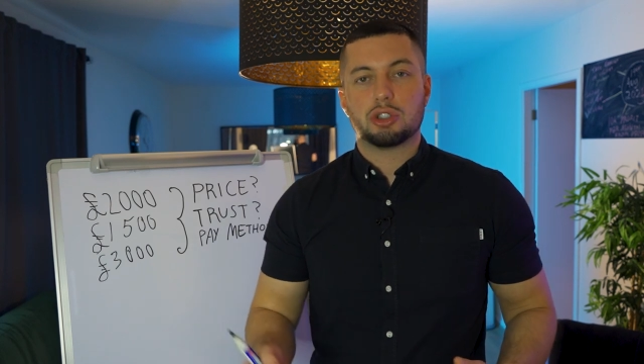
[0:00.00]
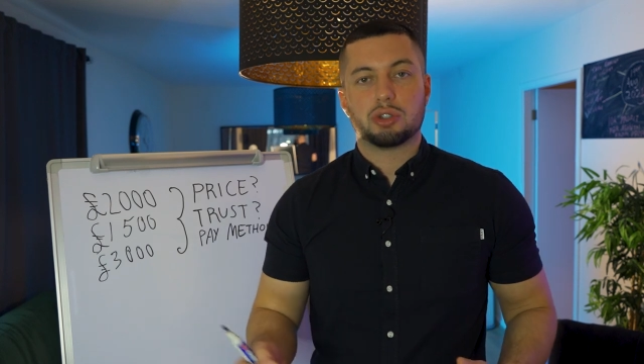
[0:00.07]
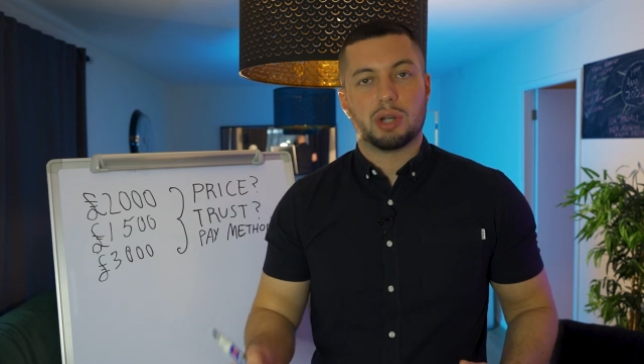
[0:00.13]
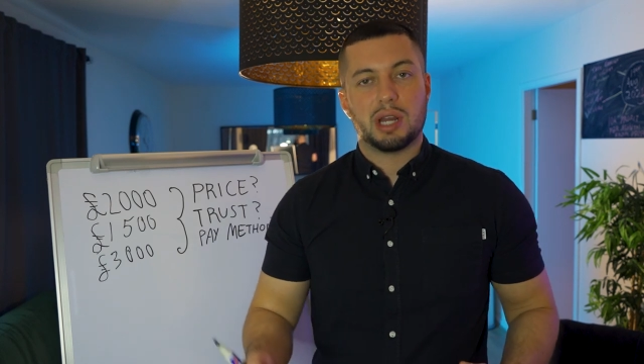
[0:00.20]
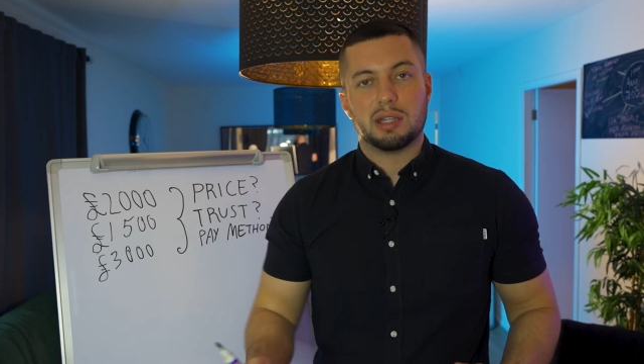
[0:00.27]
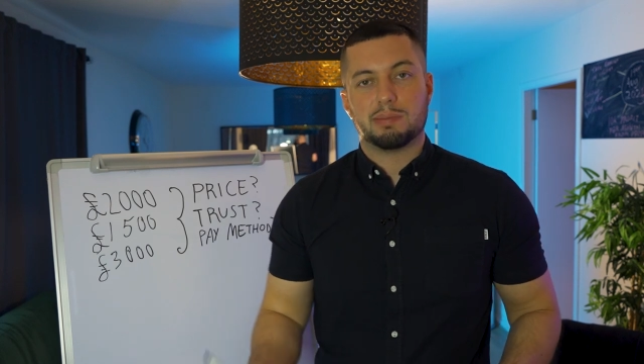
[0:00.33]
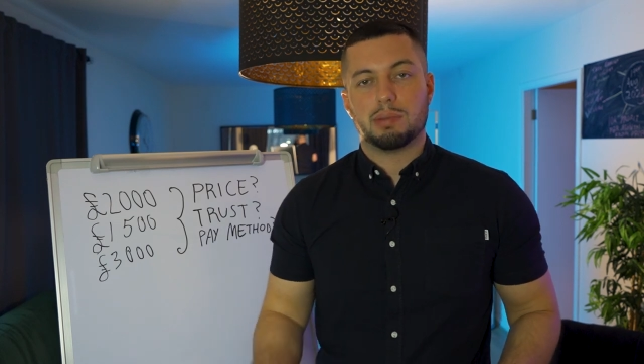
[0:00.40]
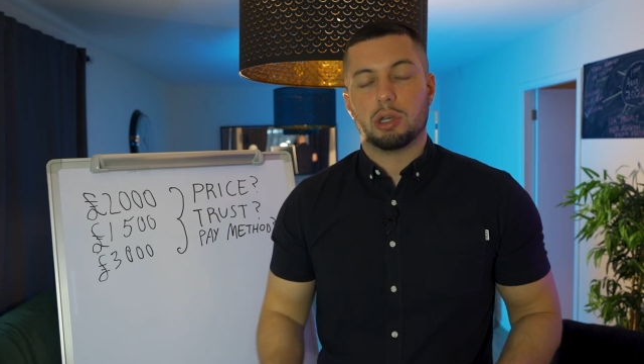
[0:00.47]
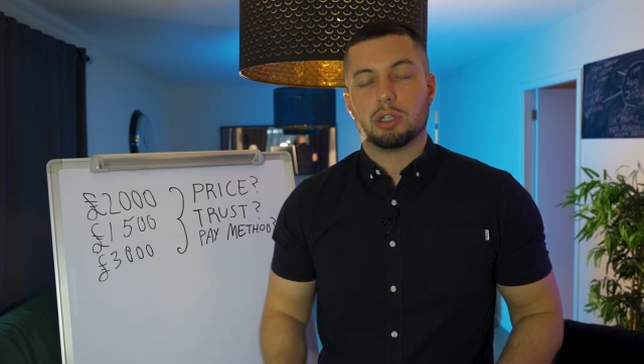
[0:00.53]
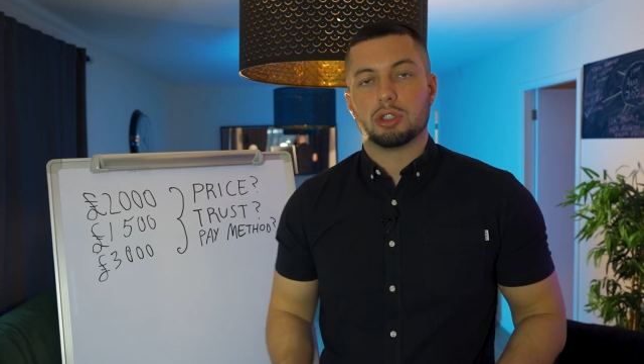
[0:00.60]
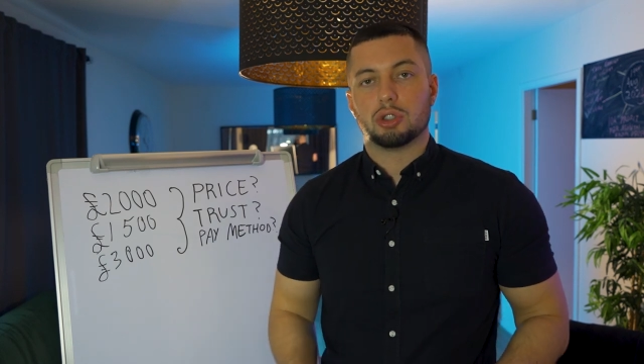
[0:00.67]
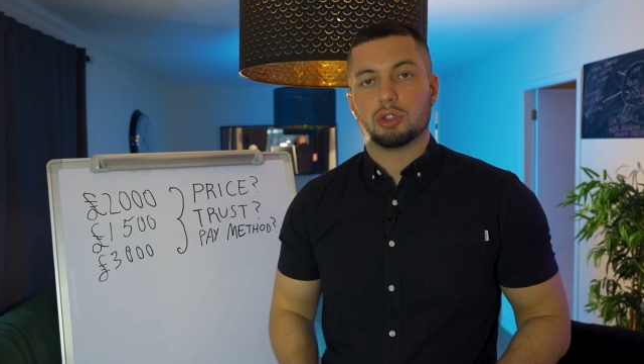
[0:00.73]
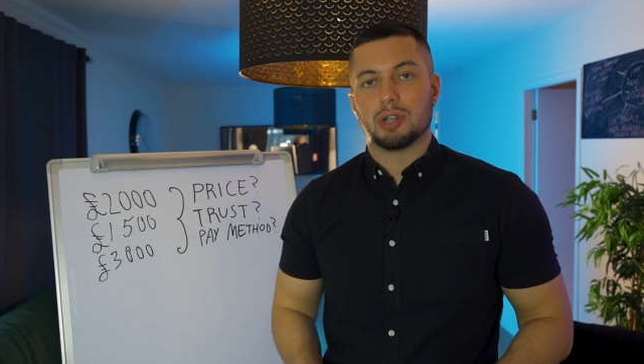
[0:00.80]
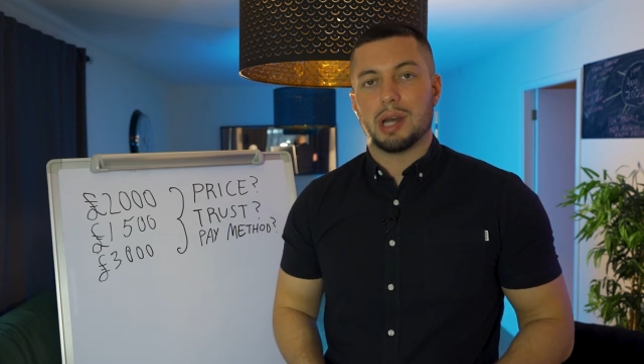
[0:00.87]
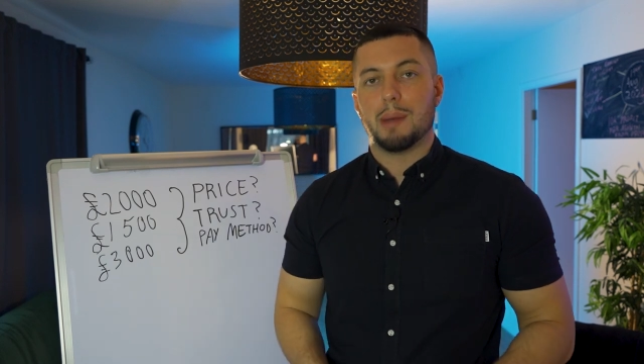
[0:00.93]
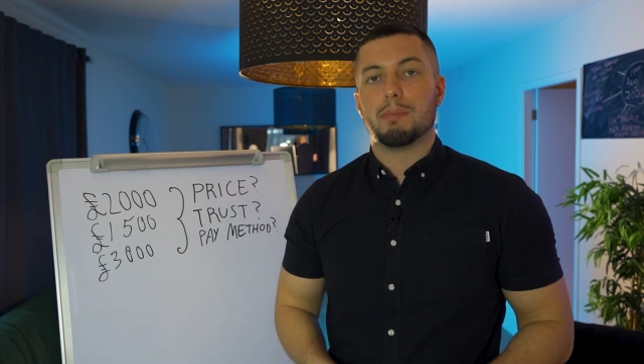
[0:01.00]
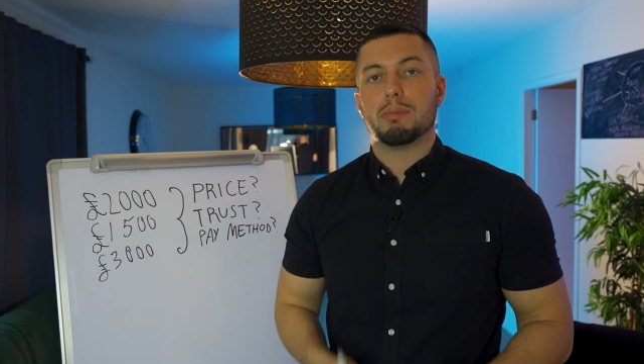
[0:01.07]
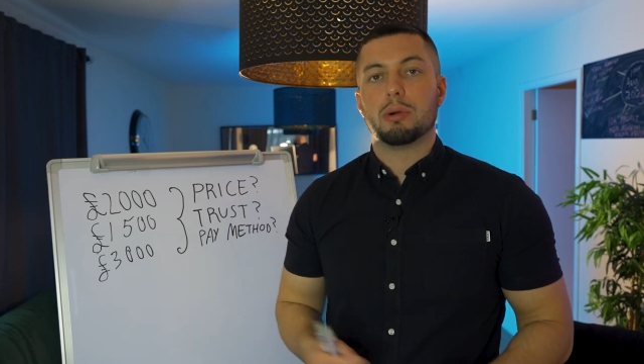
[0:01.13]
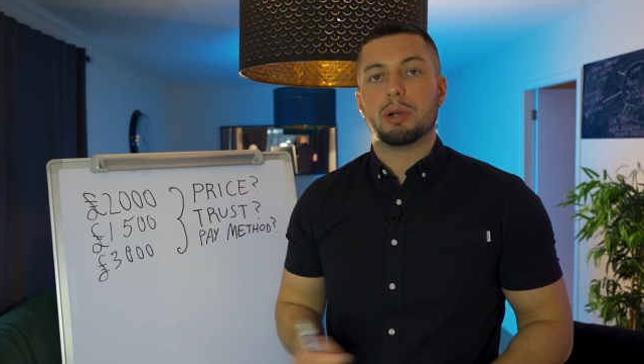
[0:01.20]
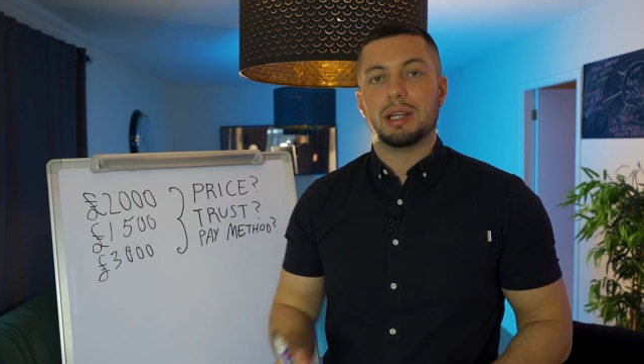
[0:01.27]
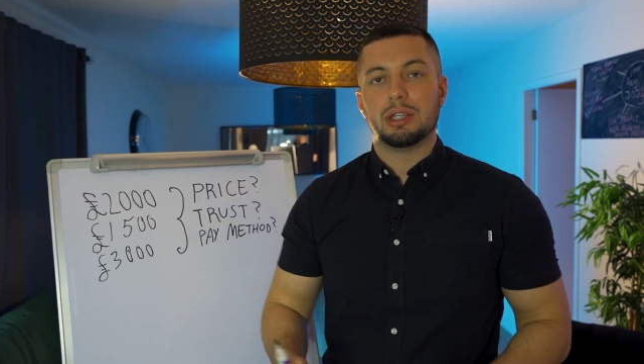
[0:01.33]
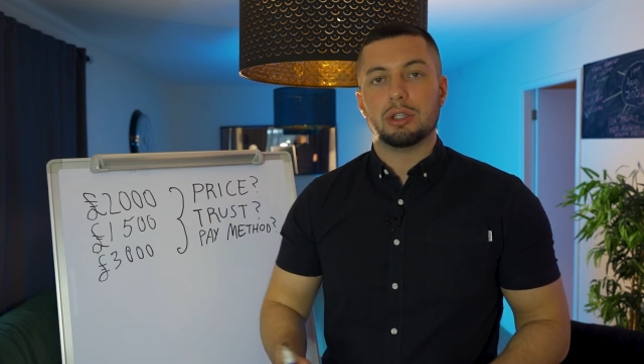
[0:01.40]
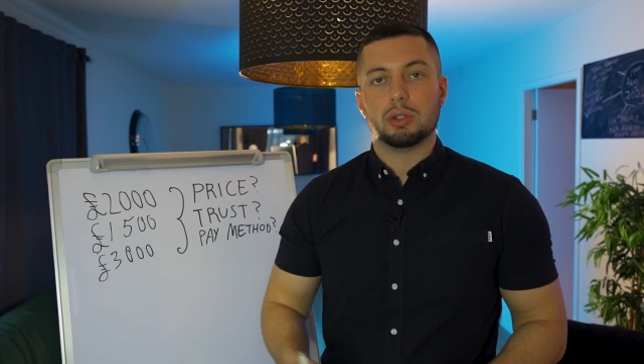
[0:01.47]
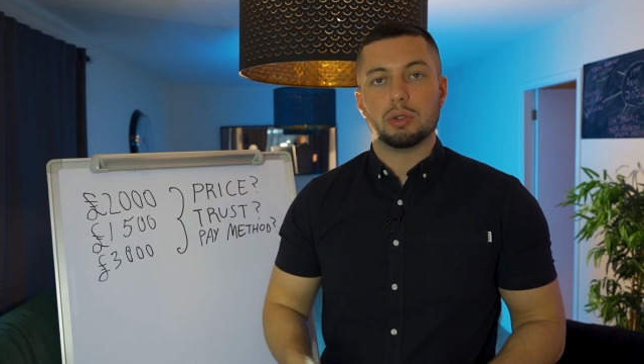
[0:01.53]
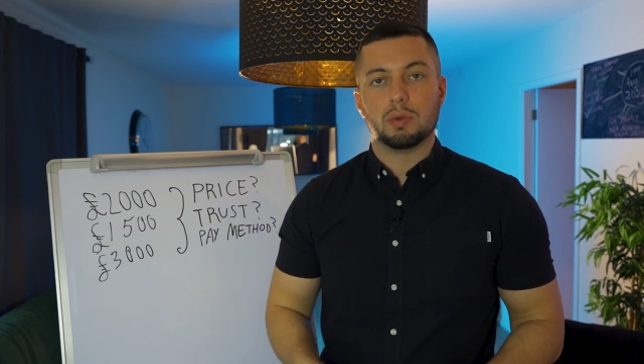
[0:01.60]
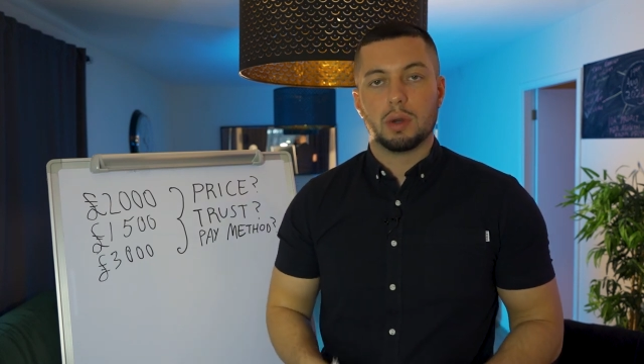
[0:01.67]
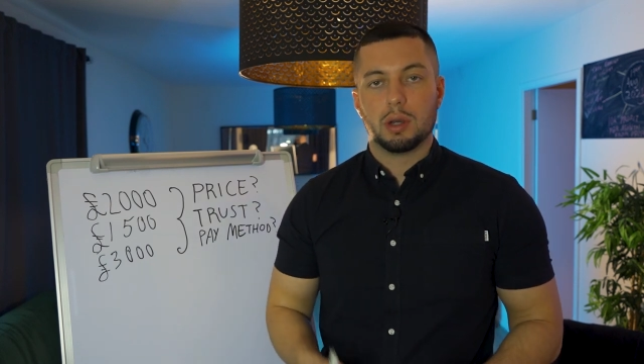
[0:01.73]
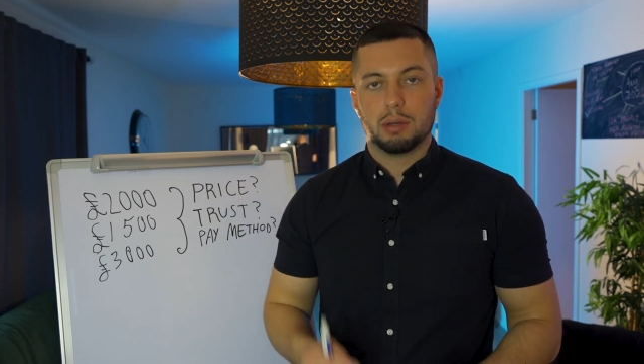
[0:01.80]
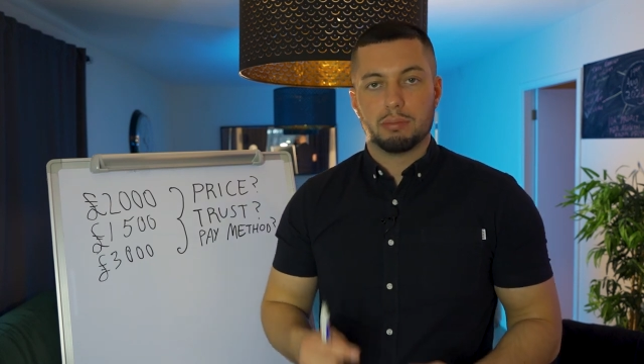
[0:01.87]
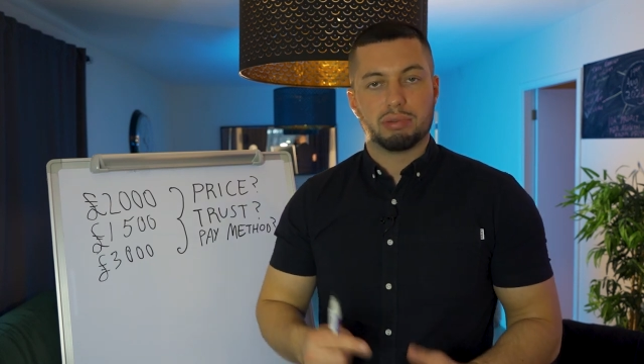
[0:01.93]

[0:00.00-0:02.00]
tradesperson try and bully you,